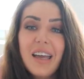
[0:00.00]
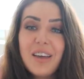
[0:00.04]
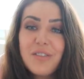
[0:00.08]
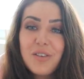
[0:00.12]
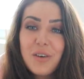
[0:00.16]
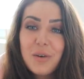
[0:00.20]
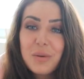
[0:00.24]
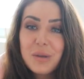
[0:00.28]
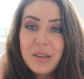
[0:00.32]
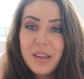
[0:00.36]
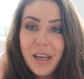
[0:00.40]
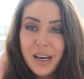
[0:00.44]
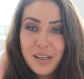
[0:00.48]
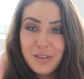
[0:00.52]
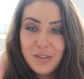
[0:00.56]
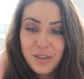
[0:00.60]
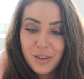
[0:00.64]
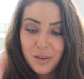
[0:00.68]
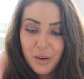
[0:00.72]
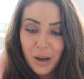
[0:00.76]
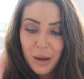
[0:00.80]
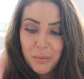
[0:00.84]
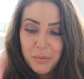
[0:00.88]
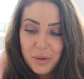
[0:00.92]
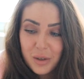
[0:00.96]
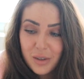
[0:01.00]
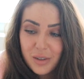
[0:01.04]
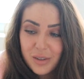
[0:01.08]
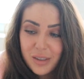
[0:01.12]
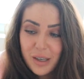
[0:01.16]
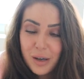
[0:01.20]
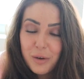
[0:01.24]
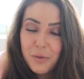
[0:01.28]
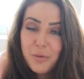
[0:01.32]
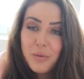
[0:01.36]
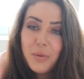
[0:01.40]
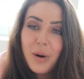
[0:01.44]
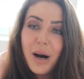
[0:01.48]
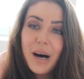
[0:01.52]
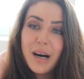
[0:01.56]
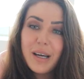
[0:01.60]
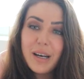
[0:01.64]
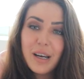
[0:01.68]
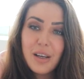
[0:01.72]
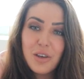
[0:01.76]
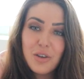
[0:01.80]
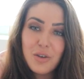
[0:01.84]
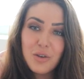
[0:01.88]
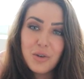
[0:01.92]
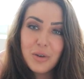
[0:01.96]
if you would like to grab yourself
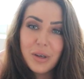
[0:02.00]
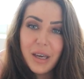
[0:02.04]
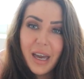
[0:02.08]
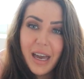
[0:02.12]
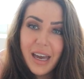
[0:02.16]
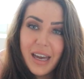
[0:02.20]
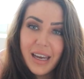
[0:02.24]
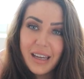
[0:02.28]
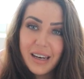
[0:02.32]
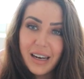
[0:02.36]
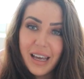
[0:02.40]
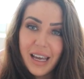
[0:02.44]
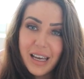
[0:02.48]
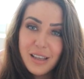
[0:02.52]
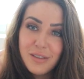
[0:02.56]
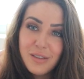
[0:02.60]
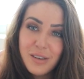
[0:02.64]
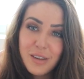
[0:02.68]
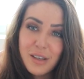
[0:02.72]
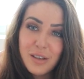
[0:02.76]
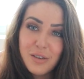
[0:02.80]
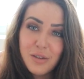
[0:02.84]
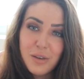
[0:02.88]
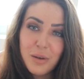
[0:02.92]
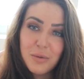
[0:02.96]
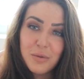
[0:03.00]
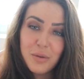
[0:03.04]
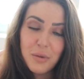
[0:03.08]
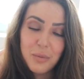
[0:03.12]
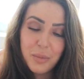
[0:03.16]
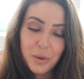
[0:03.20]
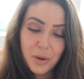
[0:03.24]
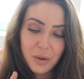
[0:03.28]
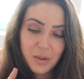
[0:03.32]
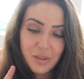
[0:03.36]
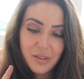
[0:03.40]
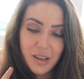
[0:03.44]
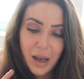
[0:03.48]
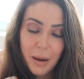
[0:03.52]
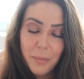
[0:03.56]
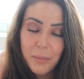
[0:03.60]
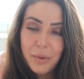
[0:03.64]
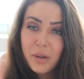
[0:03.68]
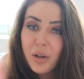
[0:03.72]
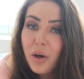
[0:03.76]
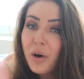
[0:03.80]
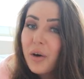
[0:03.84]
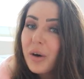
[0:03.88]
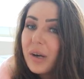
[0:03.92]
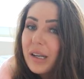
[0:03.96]
one, you can head to the description box down
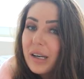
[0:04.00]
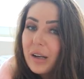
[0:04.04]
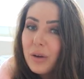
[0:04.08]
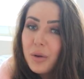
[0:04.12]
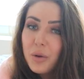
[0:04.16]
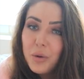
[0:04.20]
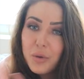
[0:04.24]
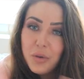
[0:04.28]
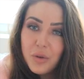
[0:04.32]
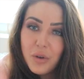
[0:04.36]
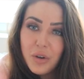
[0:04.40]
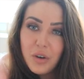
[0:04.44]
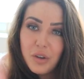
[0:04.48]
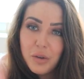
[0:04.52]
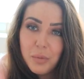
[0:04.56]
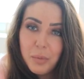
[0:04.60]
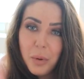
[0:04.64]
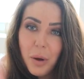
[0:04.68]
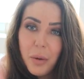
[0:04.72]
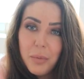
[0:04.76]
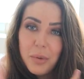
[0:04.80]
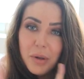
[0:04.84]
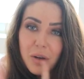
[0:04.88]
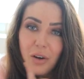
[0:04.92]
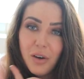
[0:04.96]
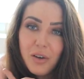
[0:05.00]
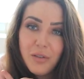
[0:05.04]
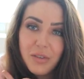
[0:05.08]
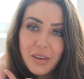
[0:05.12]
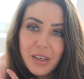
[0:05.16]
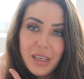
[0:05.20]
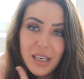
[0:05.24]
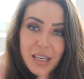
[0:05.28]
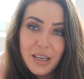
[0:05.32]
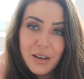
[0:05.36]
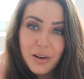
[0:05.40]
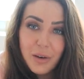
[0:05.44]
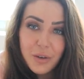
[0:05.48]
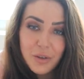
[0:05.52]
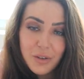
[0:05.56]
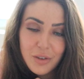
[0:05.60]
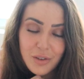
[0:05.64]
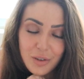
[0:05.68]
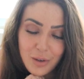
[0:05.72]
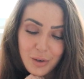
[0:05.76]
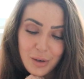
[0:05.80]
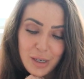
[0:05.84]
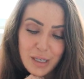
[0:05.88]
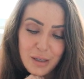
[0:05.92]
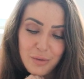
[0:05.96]
below, and I'll also just pop it over here on
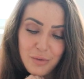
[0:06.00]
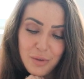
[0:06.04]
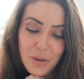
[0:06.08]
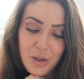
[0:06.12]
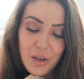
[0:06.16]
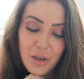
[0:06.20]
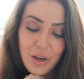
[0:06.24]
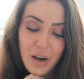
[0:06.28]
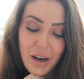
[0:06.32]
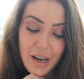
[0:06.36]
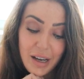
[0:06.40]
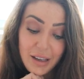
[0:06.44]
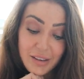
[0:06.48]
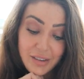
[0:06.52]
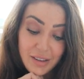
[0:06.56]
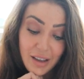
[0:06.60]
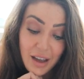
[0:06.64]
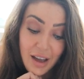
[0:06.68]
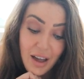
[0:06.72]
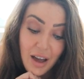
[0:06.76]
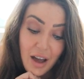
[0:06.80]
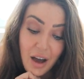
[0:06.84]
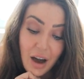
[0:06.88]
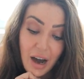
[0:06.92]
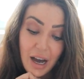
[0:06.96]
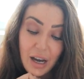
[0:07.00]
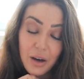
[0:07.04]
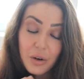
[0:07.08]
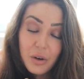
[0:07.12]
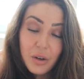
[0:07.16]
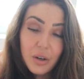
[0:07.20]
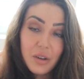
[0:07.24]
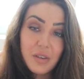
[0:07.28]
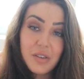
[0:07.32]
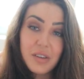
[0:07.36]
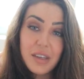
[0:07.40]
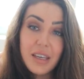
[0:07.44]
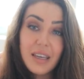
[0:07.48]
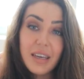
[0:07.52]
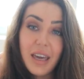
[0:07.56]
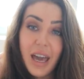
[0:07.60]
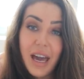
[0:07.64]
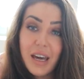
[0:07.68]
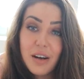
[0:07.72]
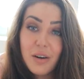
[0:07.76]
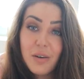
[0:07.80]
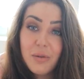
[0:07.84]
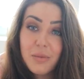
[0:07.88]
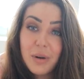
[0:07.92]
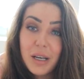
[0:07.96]
screen for you guys. I honestly
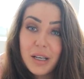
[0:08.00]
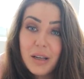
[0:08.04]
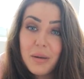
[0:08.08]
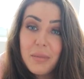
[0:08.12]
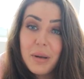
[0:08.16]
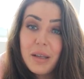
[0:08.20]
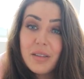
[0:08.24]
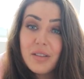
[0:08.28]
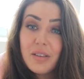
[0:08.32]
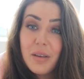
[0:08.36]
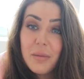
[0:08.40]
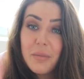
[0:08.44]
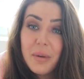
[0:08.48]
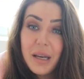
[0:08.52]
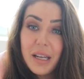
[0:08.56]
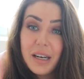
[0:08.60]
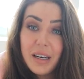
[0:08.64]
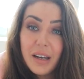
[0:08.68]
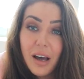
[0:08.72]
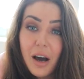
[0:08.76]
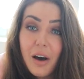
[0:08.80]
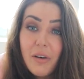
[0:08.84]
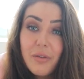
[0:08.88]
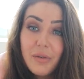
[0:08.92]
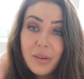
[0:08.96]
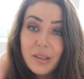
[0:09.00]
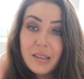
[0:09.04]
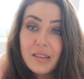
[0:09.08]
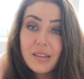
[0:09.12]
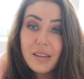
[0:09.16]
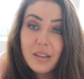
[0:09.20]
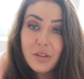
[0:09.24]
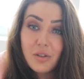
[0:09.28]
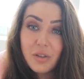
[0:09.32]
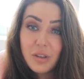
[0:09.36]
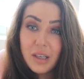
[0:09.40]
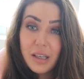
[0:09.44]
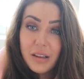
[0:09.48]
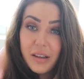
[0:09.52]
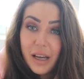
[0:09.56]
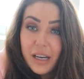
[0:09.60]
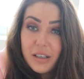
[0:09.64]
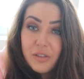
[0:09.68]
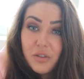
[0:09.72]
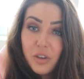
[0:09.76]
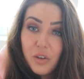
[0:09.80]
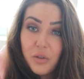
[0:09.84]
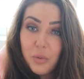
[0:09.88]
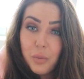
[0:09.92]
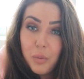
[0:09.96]
cannot recommend them enough. It's literally
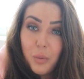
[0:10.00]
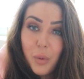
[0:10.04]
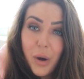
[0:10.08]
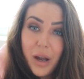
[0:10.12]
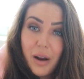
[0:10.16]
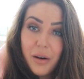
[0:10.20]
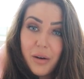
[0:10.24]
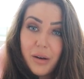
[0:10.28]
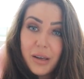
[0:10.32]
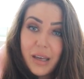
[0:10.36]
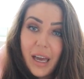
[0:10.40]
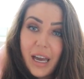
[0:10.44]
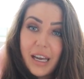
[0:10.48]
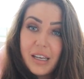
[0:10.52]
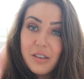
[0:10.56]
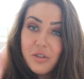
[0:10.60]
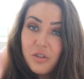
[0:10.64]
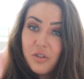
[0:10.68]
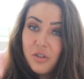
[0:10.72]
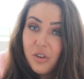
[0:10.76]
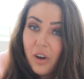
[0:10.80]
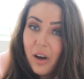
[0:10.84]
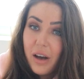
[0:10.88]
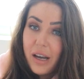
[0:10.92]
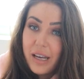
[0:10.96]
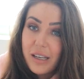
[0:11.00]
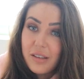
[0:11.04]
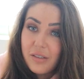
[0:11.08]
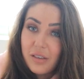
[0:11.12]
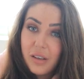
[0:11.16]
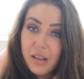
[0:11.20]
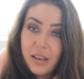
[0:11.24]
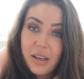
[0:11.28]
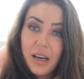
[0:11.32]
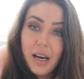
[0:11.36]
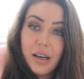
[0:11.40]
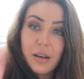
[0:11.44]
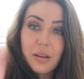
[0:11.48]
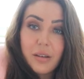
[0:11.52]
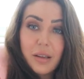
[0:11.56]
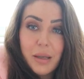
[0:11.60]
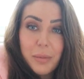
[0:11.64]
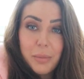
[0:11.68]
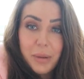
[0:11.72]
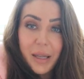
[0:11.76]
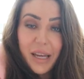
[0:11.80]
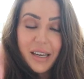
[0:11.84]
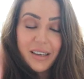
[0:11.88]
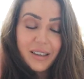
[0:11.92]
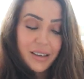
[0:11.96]
like just wearing a giant cuddly
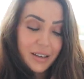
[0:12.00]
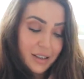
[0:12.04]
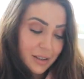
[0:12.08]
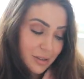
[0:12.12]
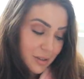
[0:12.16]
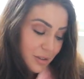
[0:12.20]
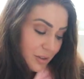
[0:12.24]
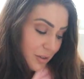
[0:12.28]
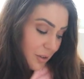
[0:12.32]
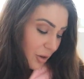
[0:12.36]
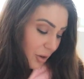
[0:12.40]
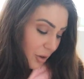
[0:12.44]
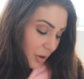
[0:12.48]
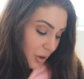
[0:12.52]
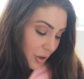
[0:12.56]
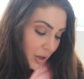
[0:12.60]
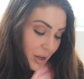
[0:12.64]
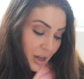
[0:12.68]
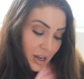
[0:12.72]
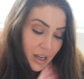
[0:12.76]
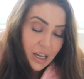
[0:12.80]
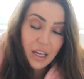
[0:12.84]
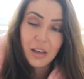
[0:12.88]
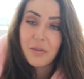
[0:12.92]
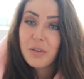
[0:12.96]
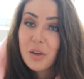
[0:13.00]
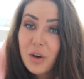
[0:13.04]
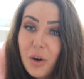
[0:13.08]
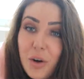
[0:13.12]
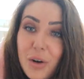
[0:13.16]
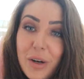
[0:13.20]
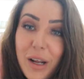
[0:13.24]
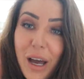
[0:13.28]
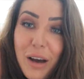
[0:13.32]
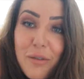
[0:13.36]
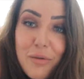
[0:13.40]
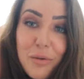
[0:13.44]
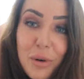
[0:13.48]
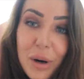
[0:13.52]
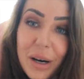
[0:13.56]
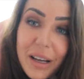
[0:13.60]
blanket. So if you don't have